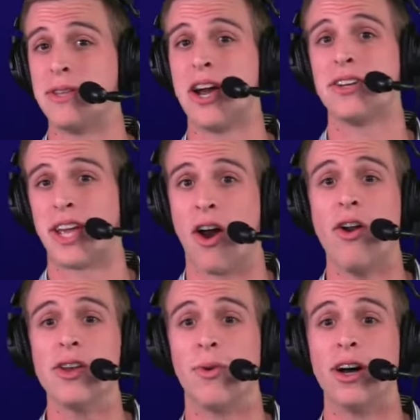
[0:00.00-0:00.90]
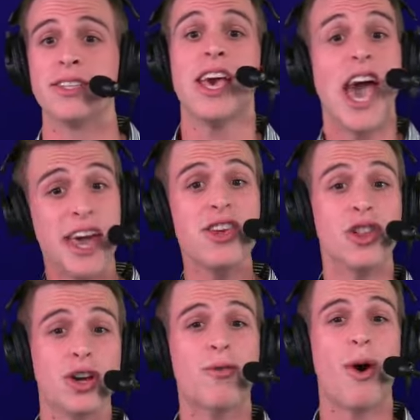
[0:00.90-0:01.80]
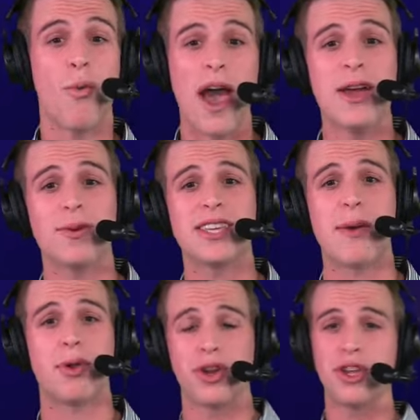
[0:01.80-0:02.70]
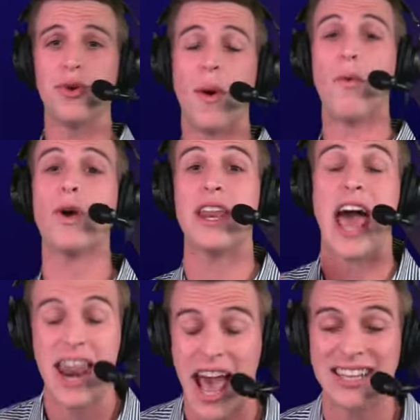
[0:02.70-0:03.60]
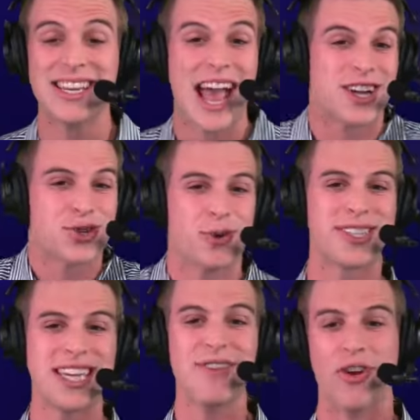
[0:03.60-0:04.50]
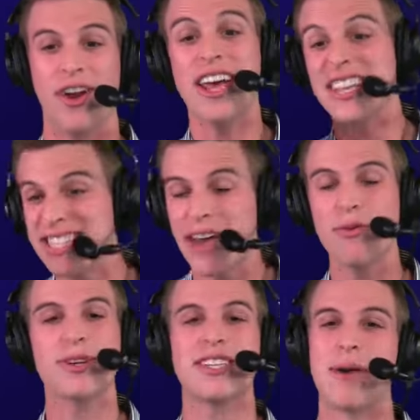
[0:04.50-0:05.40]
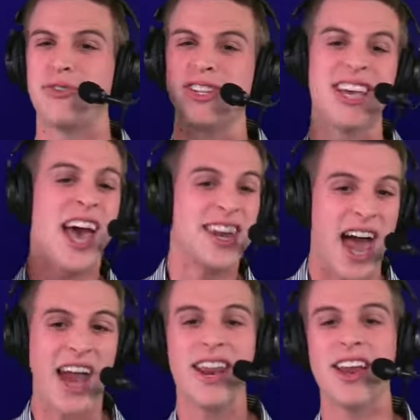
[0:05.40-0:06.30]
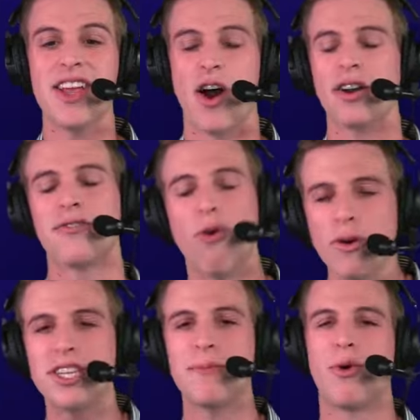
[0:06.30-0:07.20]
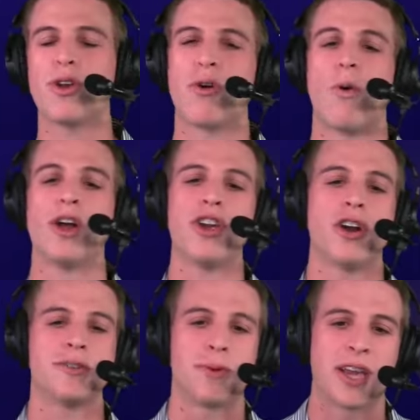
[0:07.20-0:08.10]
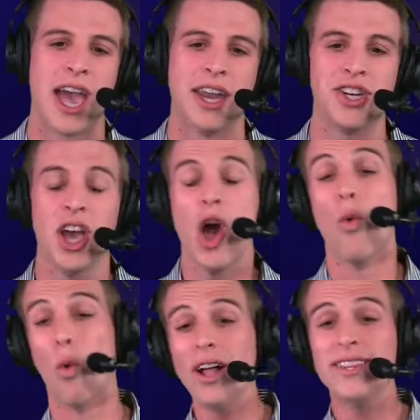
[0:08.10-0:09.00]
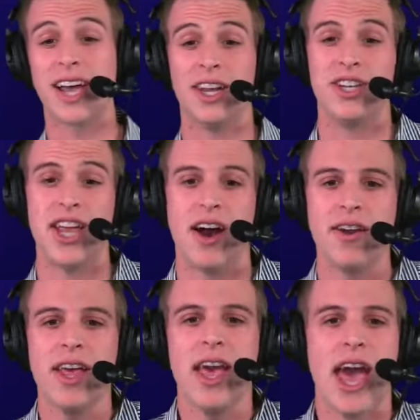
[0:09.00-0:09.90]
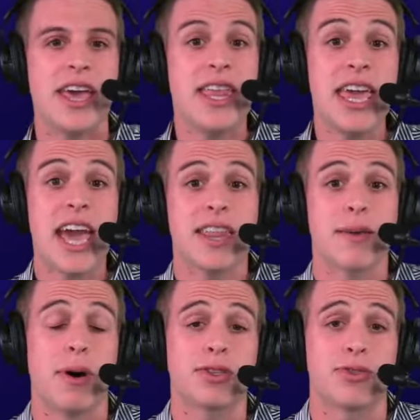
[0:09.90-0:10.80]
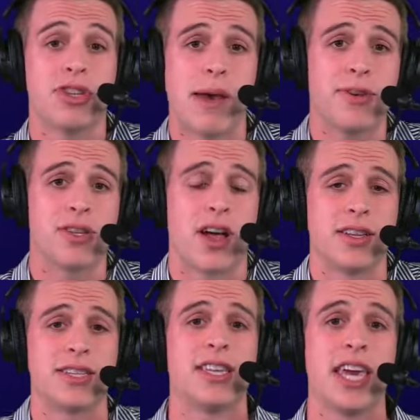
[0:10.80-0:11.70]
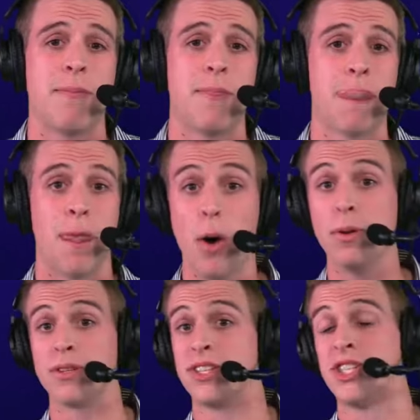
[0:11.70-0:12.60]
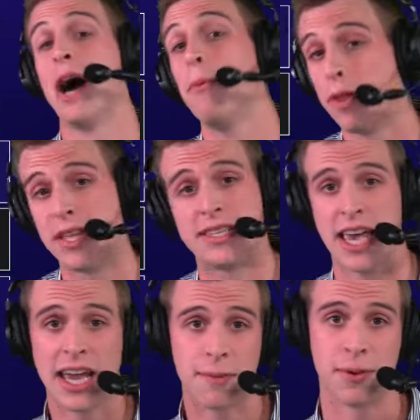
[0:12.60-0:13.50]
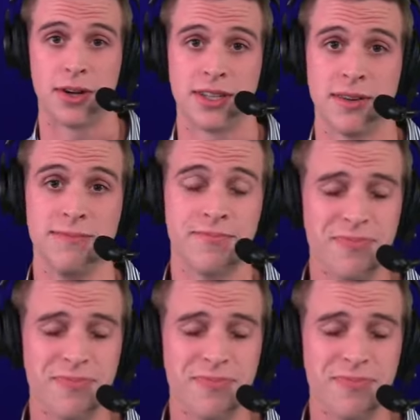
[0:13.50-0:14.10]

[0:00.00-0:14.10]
Deonte Harty was. And you look at what Wade was able to do when, as an actual receiver seven receptions, 99 yards, 14.1 yards per catch, one touchdown. And he had the most receptions on this team, almost doubled the second person.